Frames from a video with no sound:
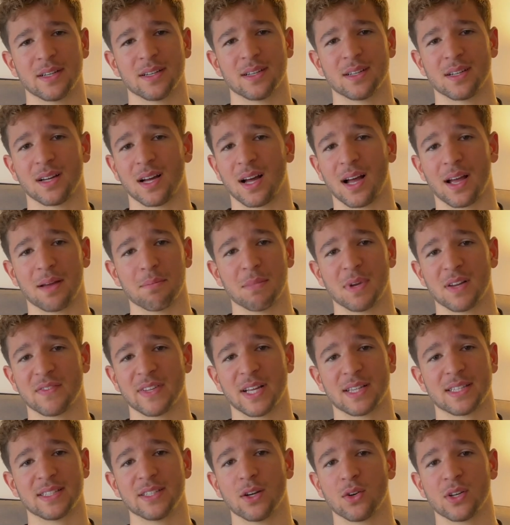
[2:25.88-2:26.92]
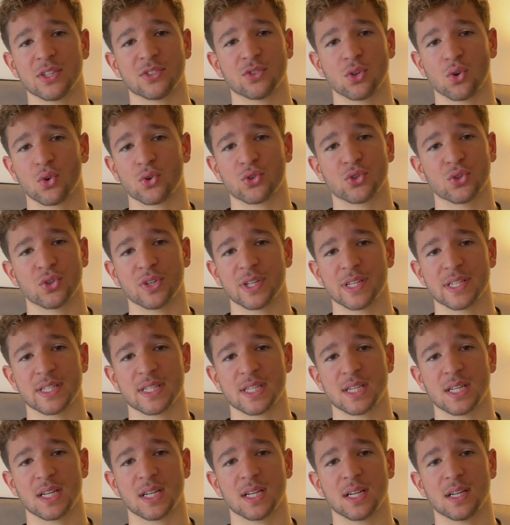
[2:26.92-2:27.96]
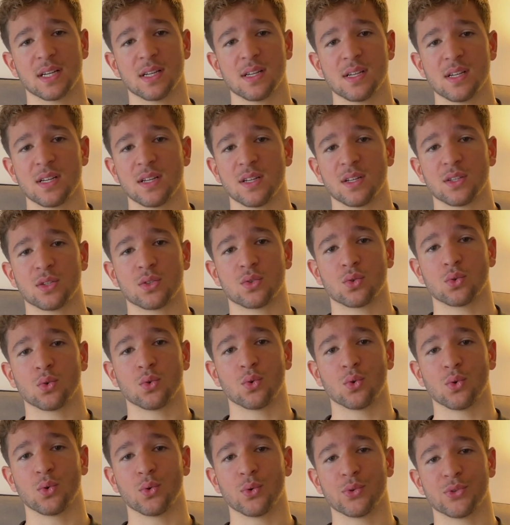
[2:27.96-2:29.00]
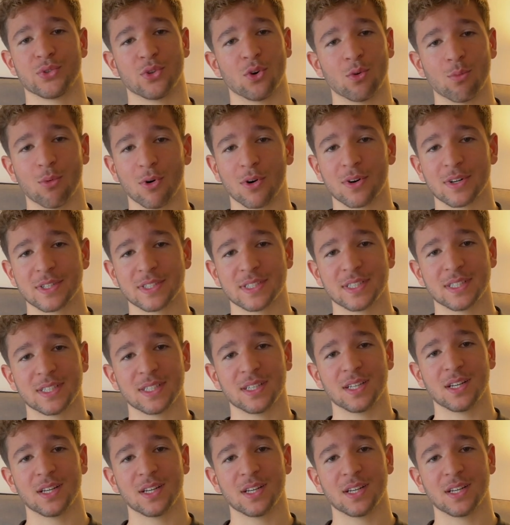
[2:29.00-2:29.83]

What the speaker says: I believe that the only solution is to snowboard